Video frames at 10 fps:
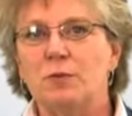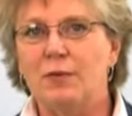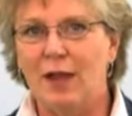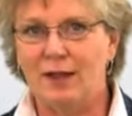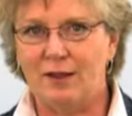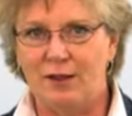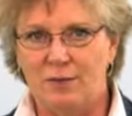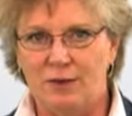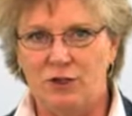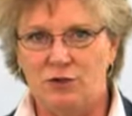likely to
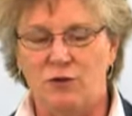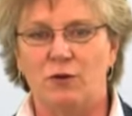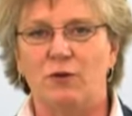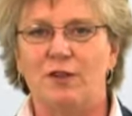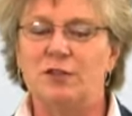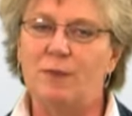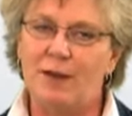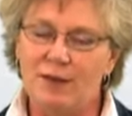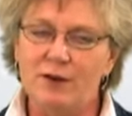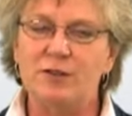be true, or at least by
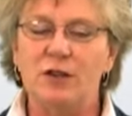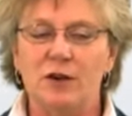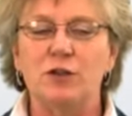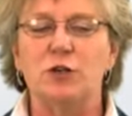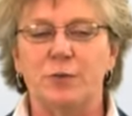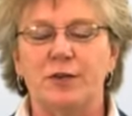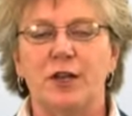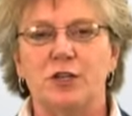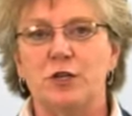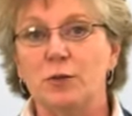their
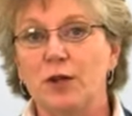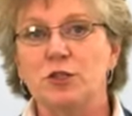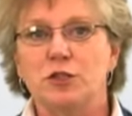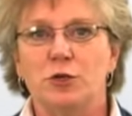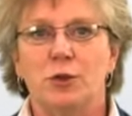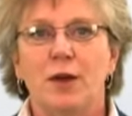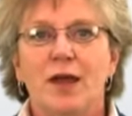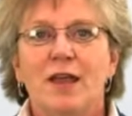interpretation, it was true.